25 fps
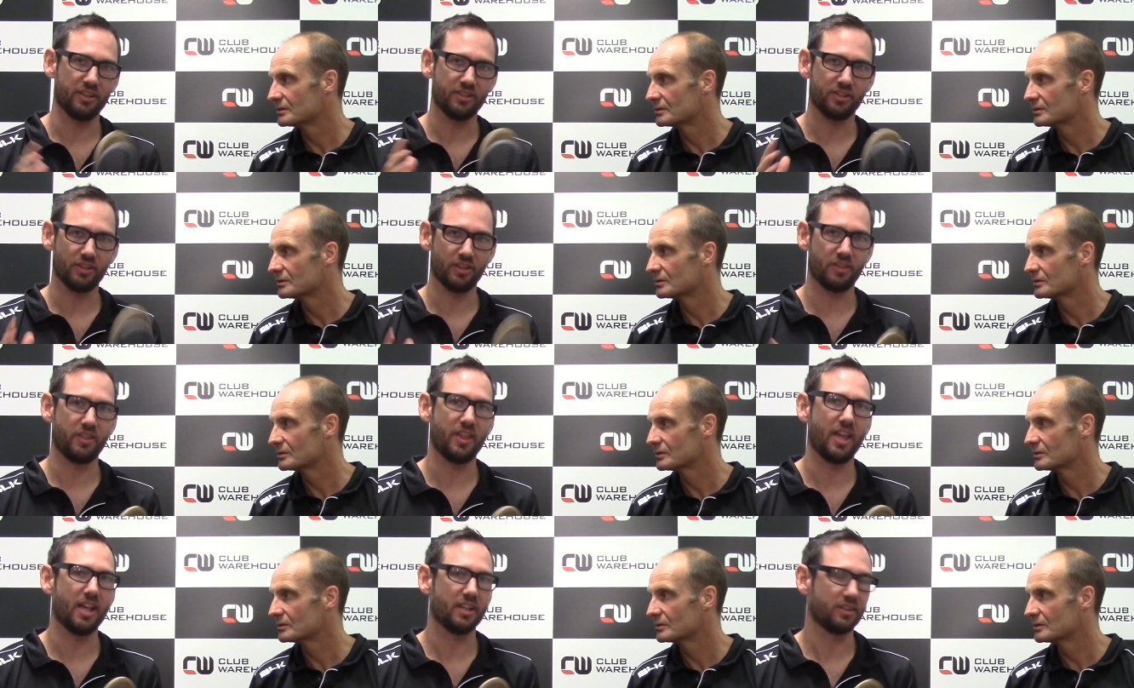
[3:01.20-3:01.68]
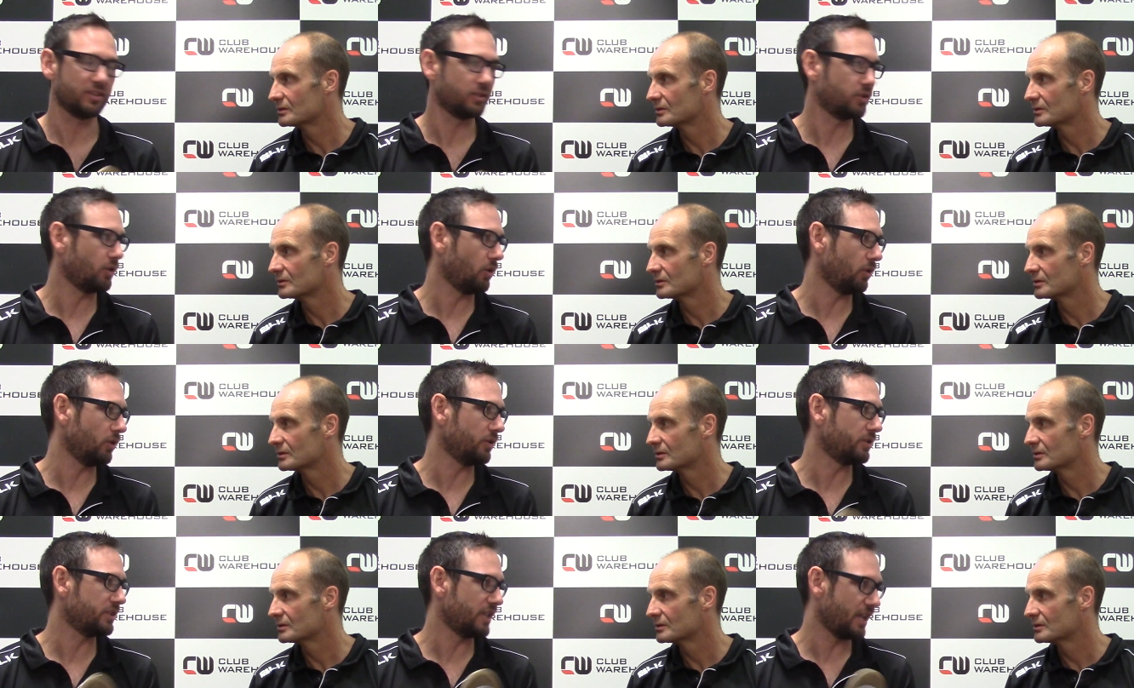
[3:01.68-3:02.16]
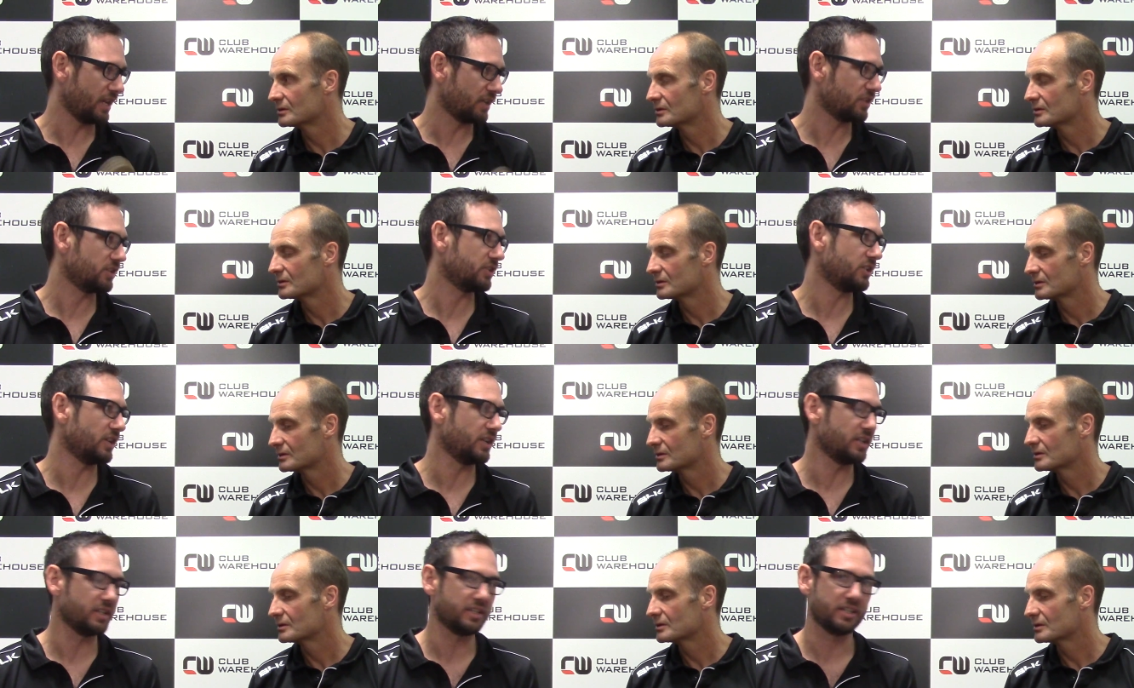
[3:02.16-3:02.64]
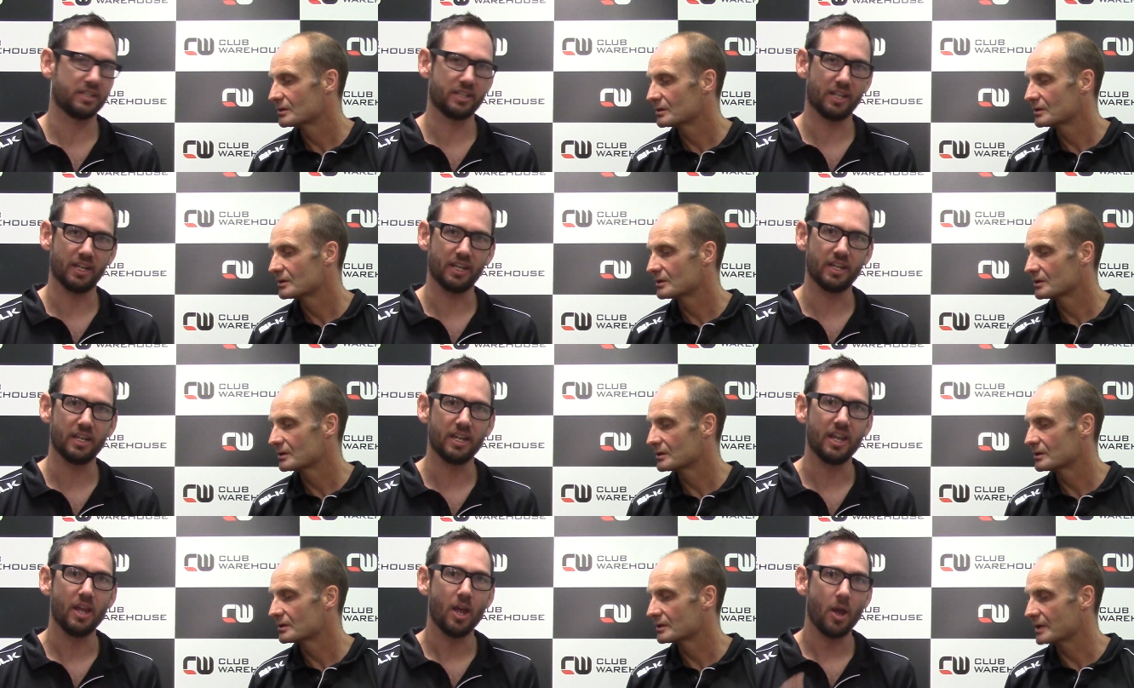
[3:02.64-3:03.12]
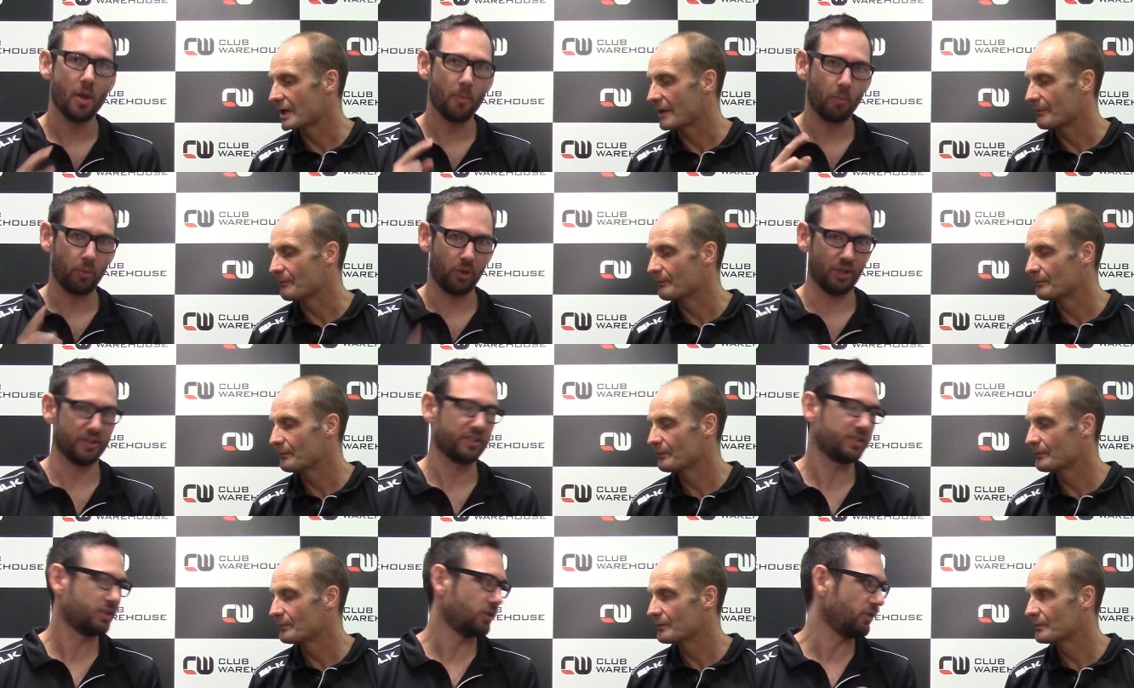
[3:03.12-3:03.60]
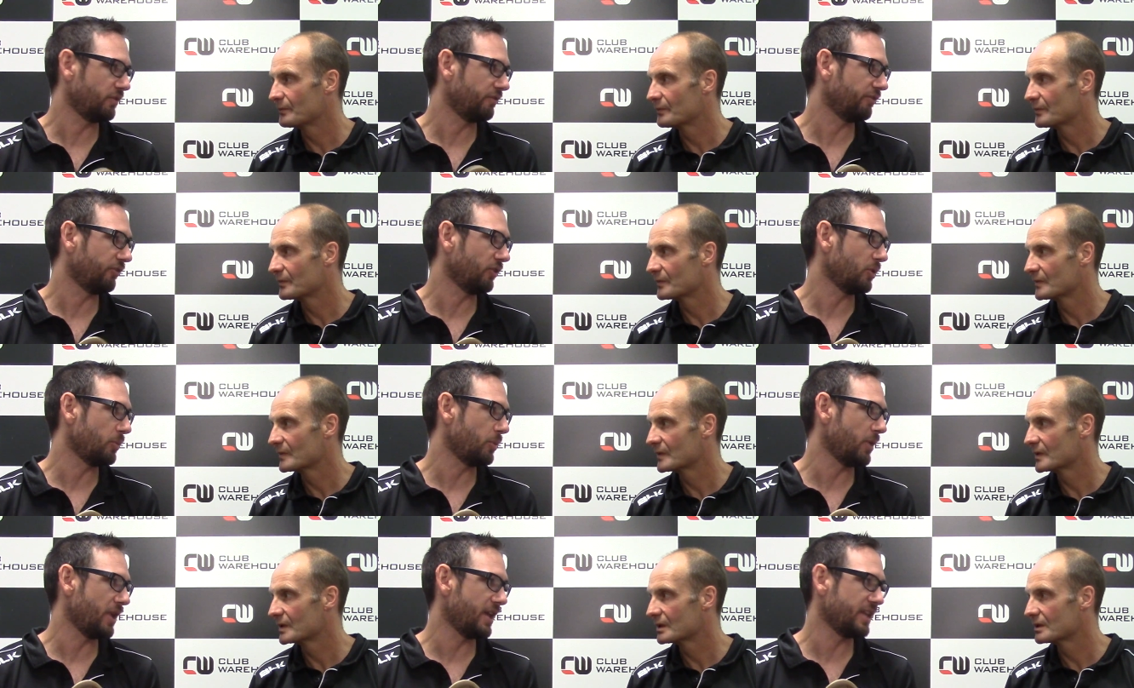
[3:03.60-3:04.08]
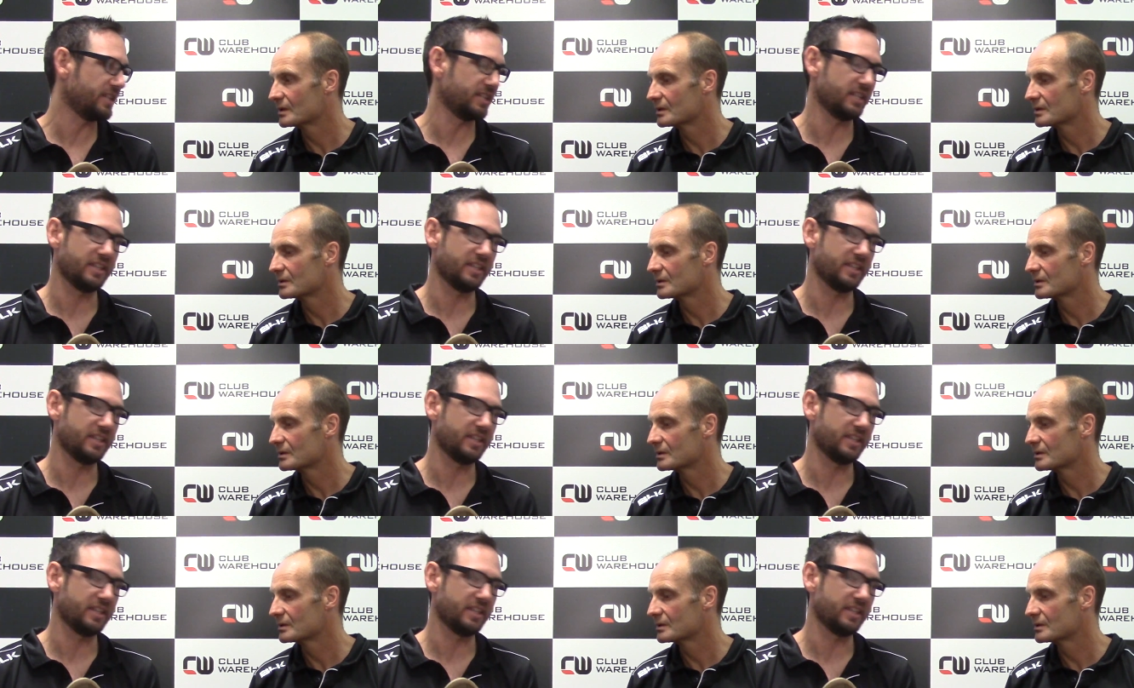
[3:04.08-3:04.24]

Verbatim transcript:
Speaker 1: it's $1,000 XGST yep. plus two free pairs